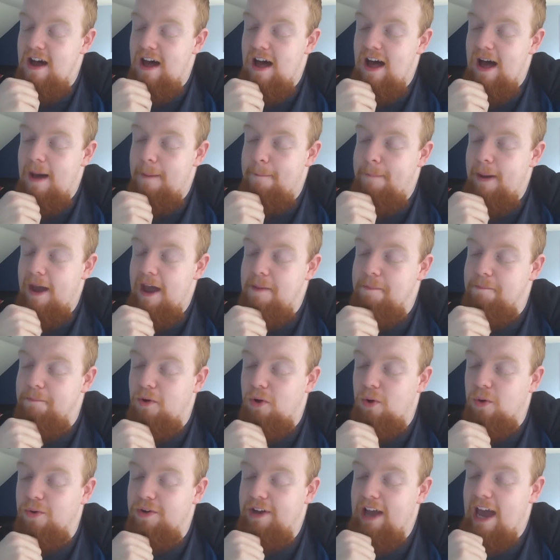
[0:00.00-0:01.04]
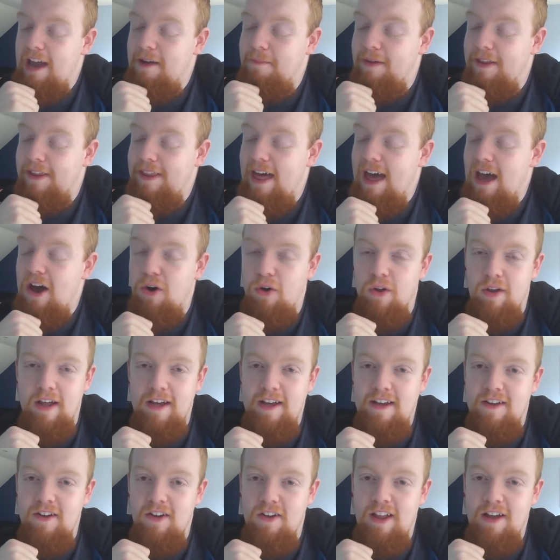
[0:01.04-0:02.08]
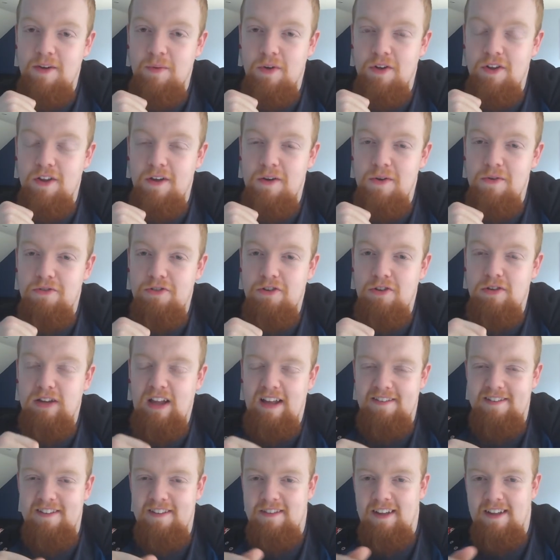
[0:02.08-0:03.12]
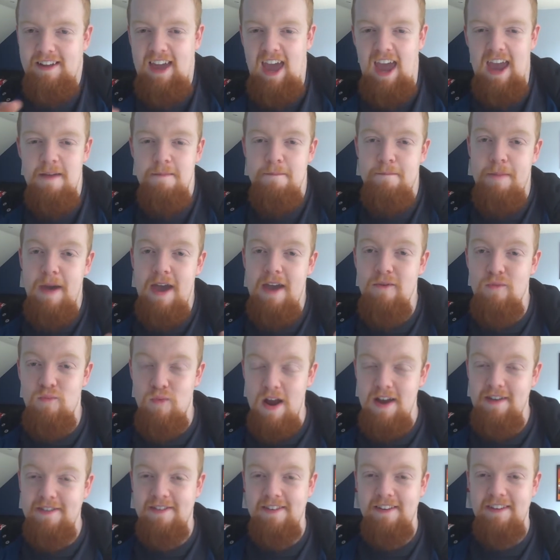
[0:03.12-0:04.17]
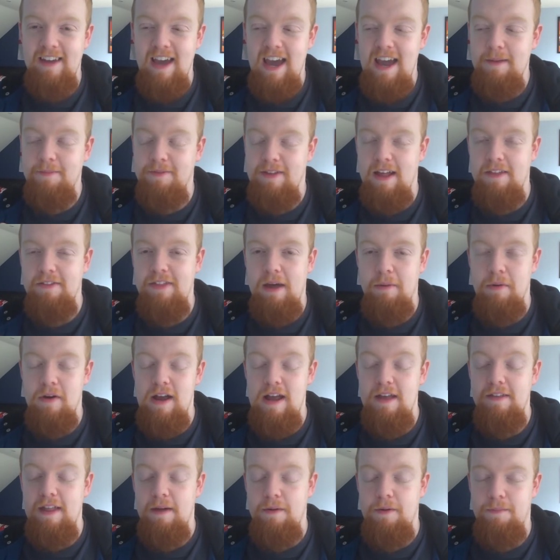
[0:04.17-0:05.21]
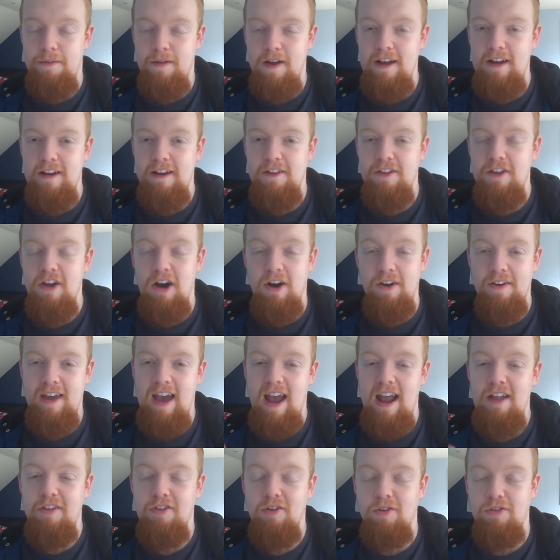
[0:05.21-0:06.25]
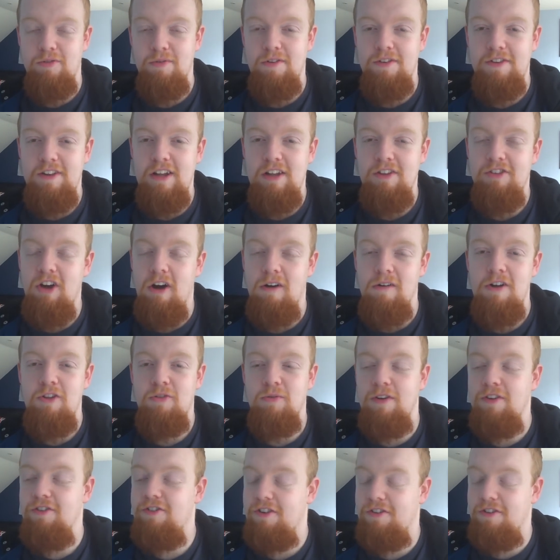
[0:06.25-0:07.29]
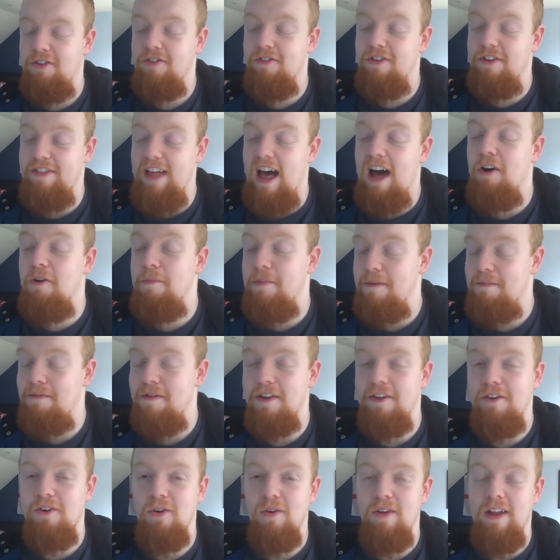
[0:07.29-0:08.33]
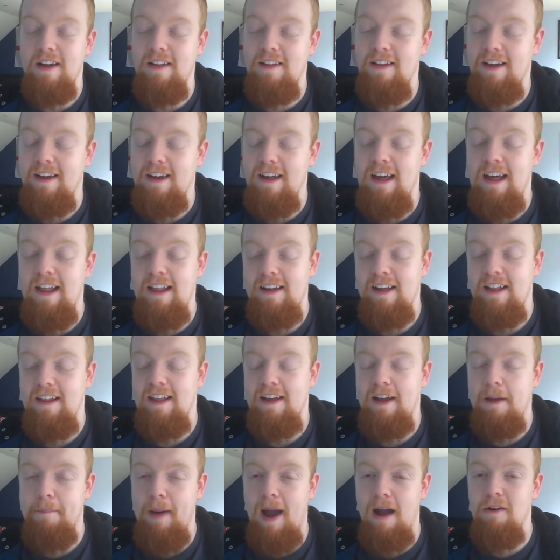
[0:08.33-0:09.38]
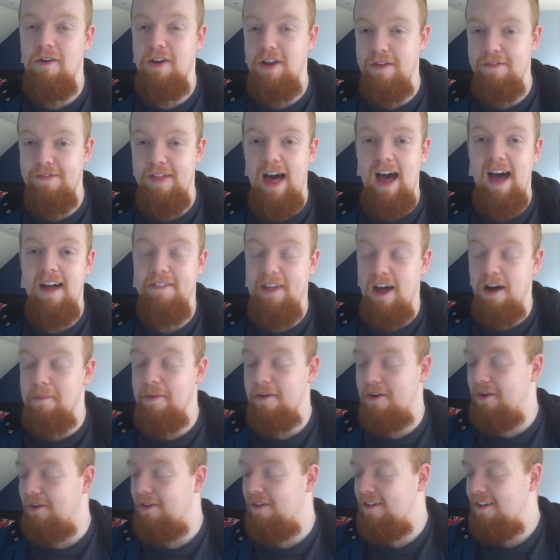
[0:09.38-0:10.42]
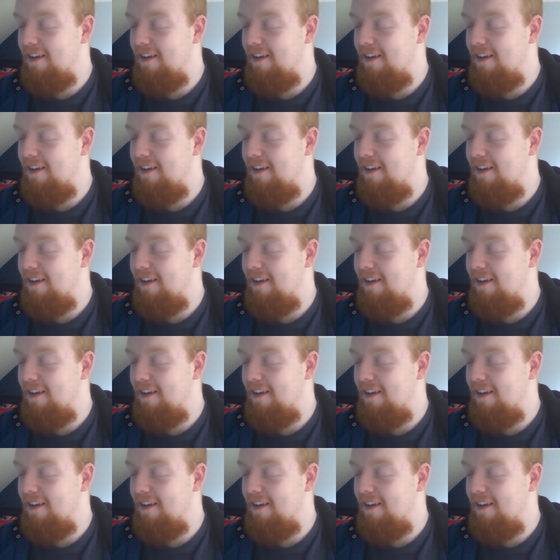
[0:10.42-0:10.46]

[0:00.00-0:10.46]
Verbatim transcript: uh, pinball game in there, or like or like one of those classic like eight bit racing games that that were that were played in the arcades, also on the Atari Twenty Six Hundred, that would be pretty cool. Like like a like a like a parody of that, that would be cool.